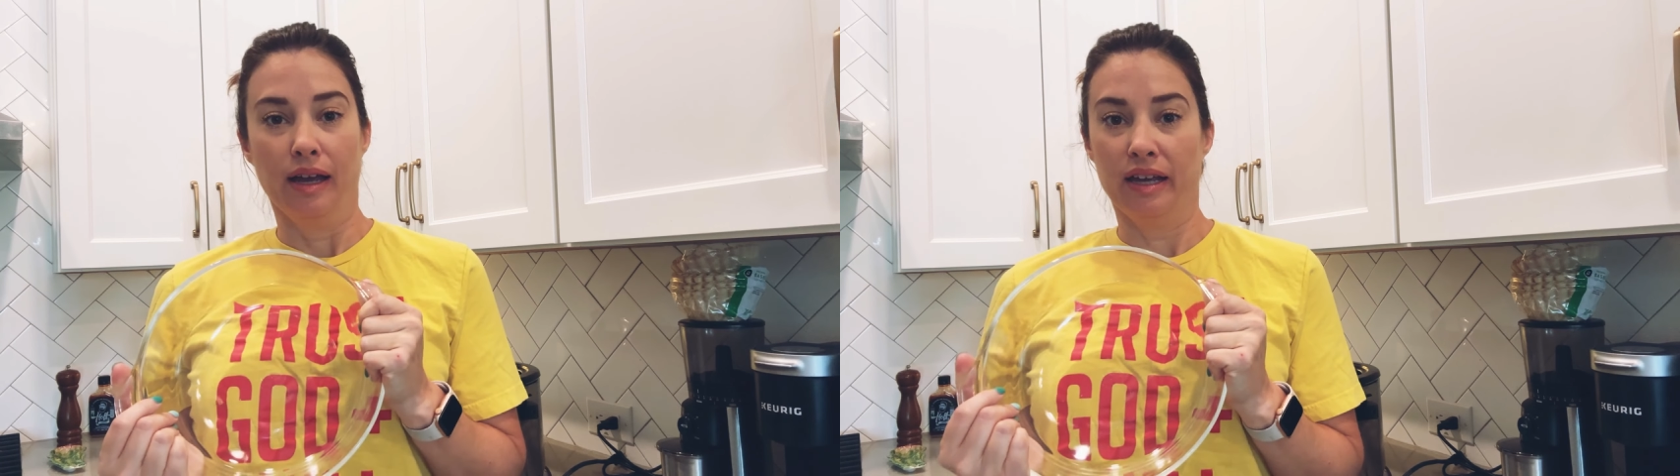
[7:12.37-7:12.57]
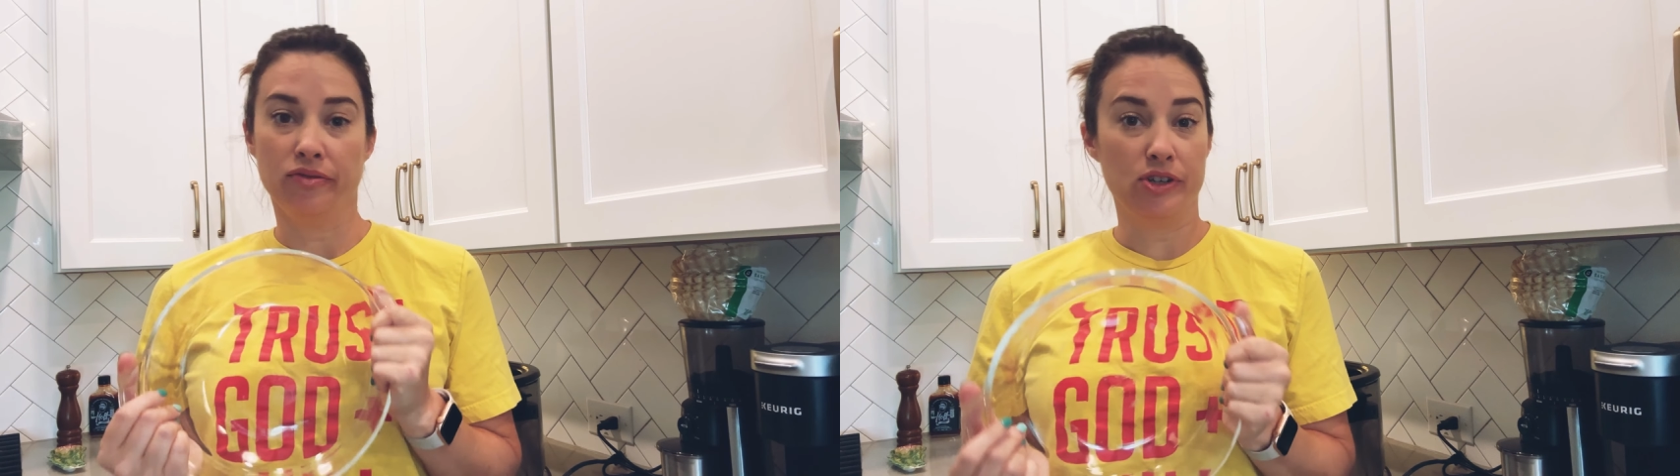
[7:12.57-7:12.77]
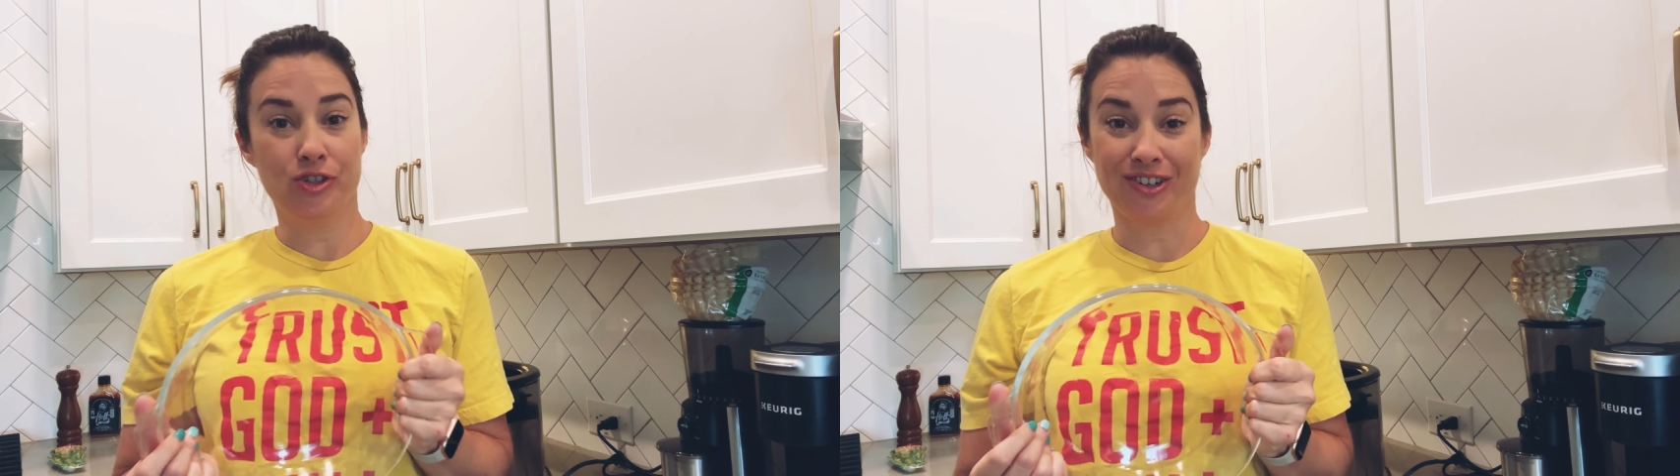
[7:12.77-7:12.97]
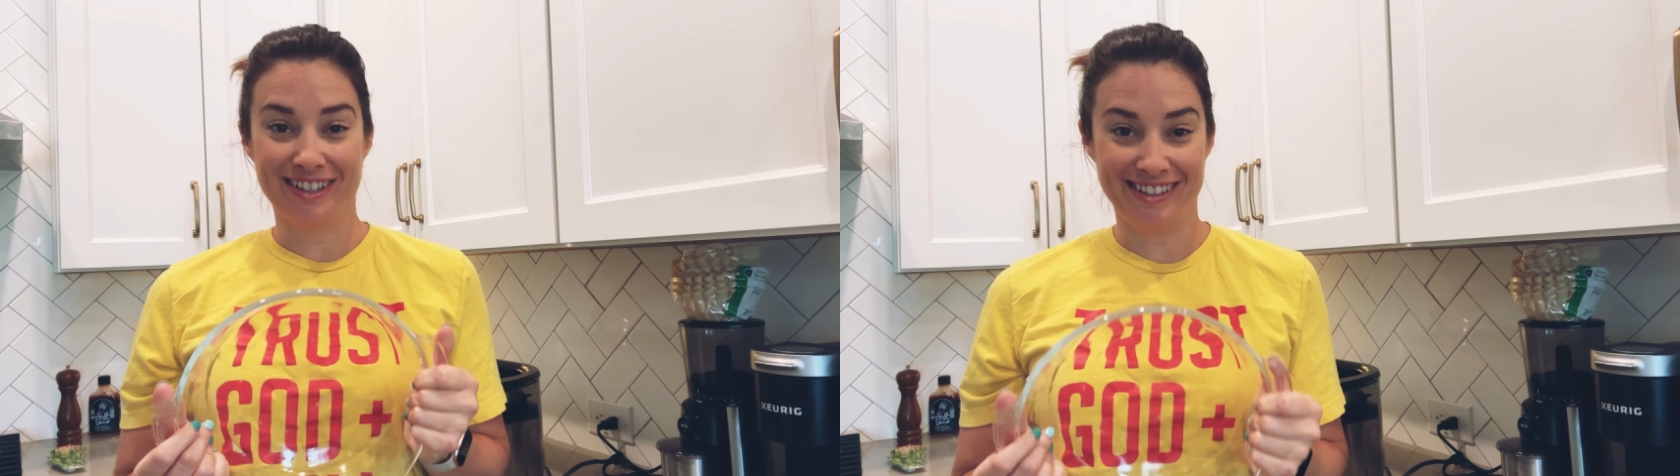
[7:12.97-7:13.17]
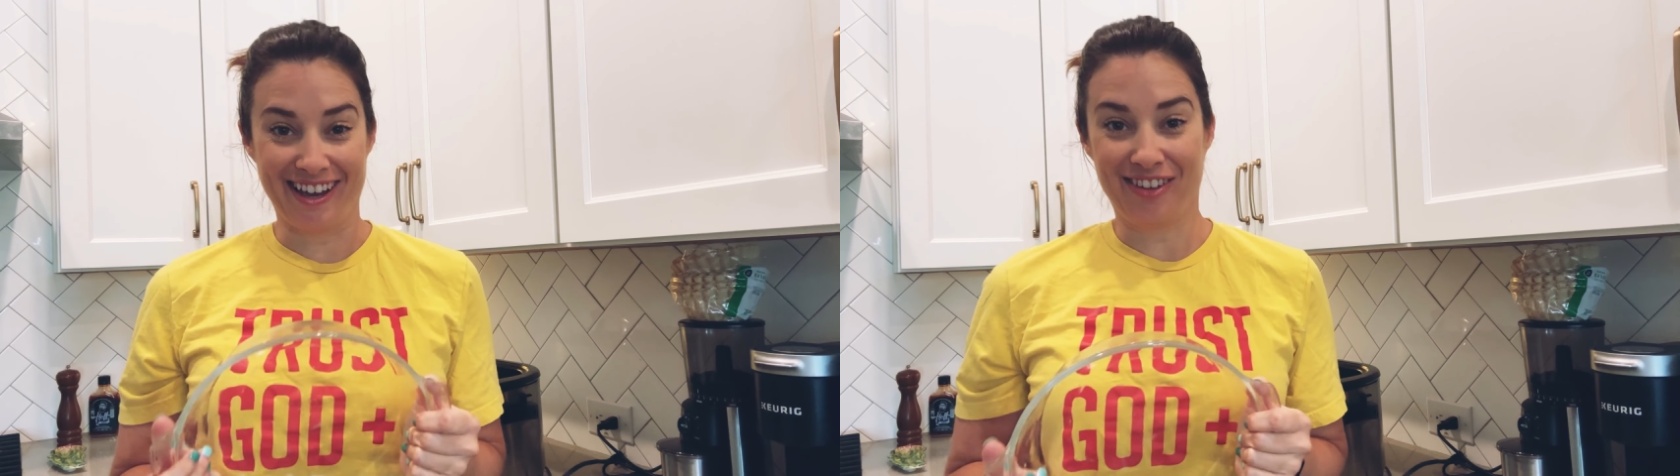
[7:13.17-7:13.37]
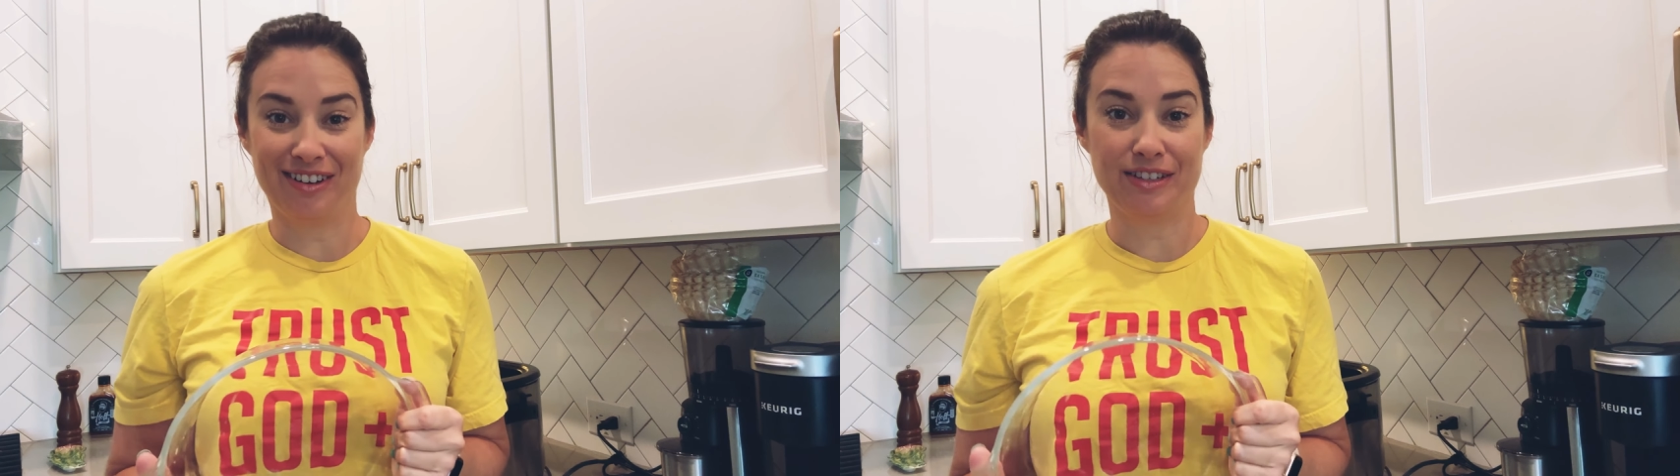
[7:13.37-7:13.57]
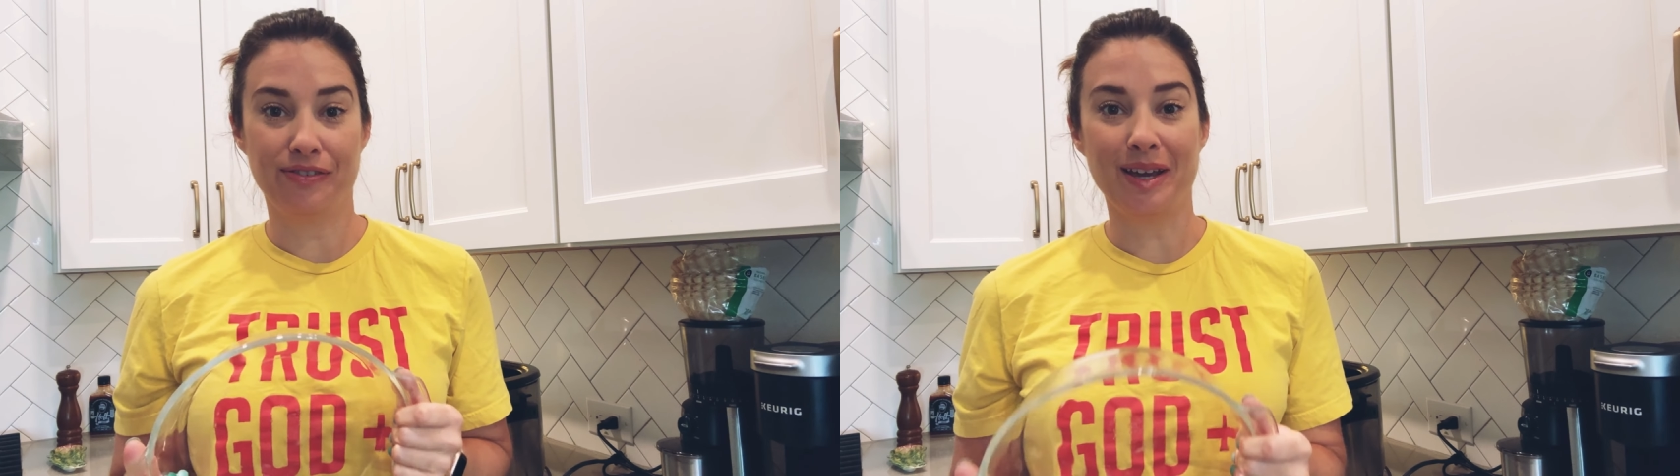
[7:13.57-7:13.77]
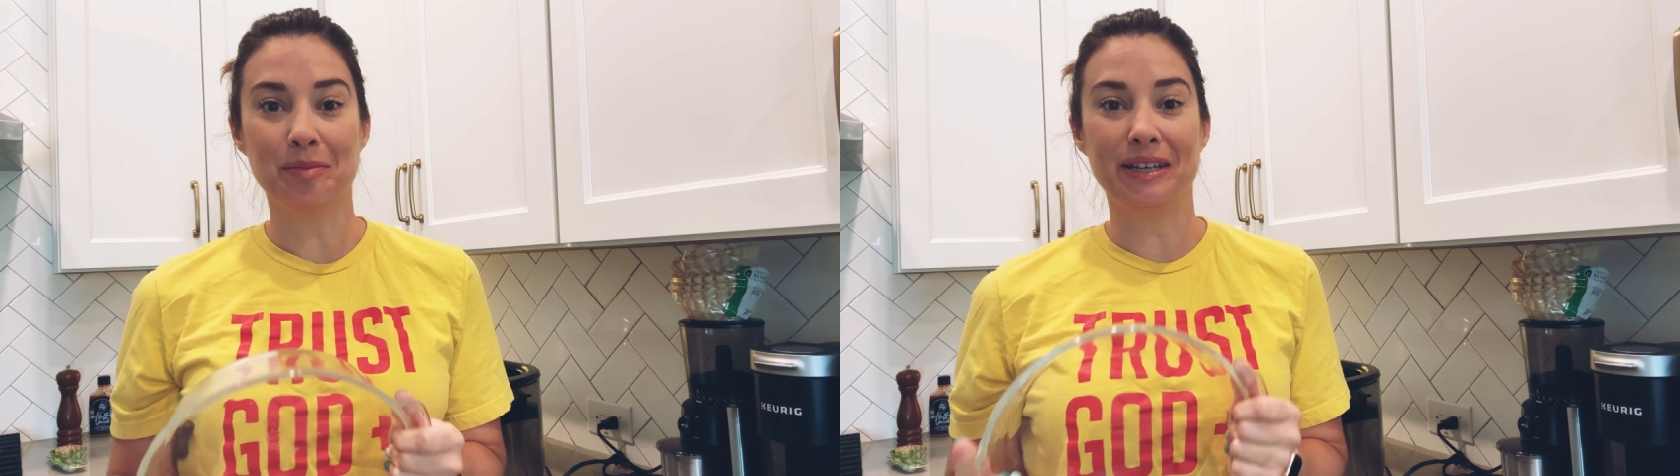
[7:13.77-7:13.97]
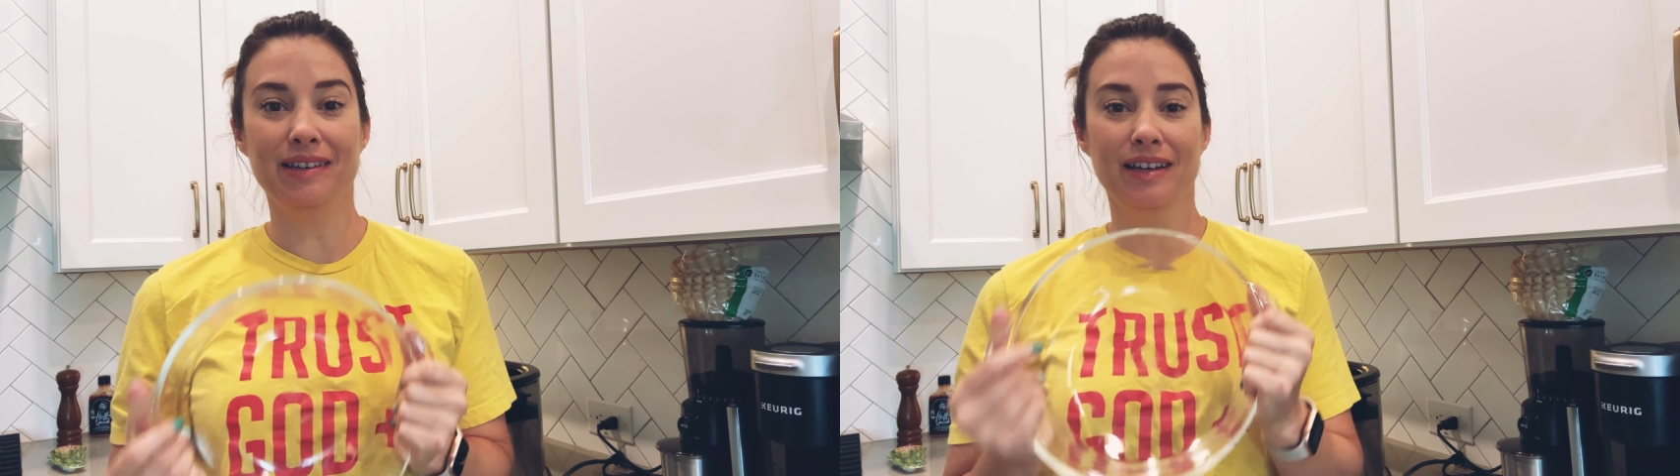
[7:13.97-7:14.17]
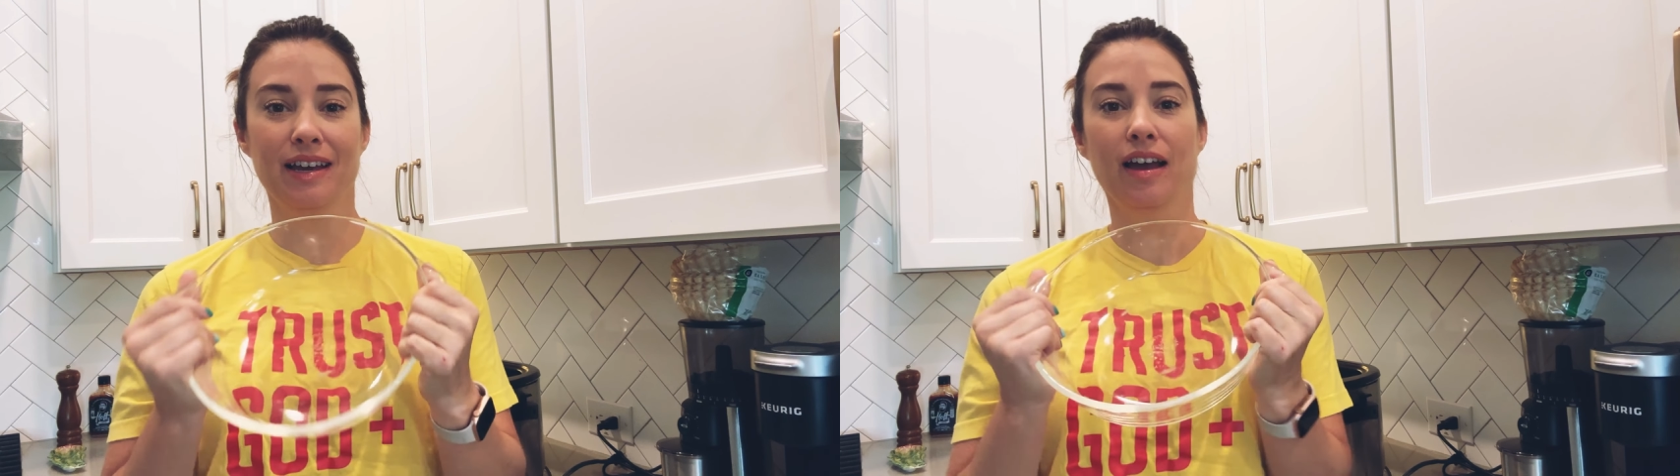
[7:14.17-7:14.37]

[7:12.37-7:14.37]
adventuring together as a family,